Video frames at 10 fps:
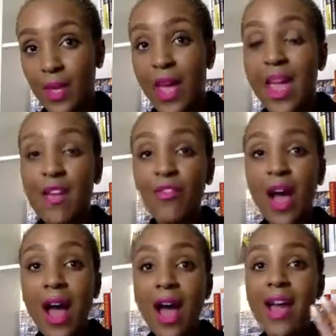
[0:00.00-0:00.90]
If
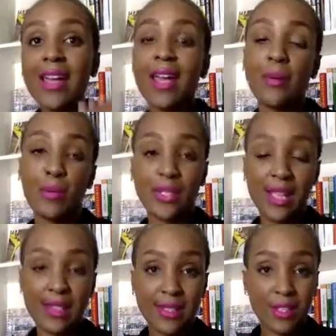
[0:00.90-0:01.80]
I get
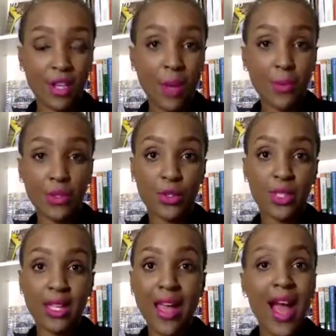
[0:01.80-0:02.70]
presented an
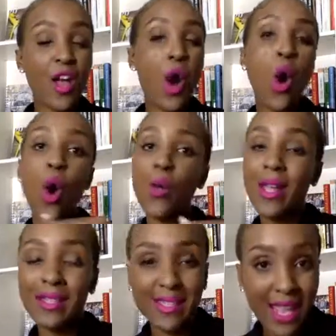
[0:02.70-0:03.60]
opportunity, I
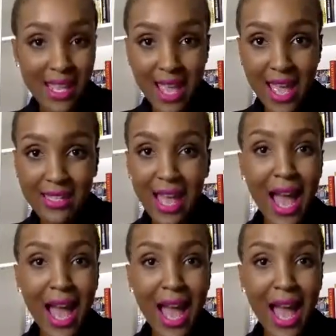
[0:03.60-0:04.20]
always say yes.